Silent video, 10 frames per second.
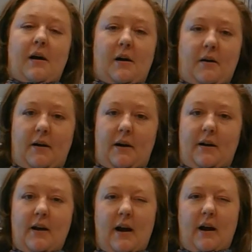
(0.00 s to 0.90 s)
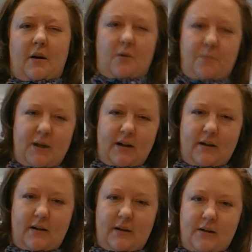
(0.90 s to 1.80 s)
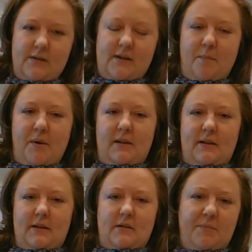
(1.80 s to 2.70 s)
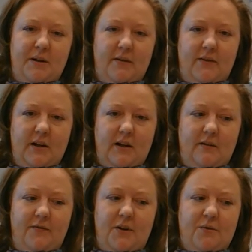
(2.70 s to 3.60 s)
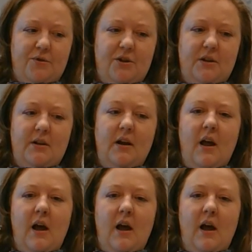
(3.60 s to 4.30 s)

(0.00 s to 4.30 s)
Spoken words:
All right. I hope that clears up a little bit of the confusion.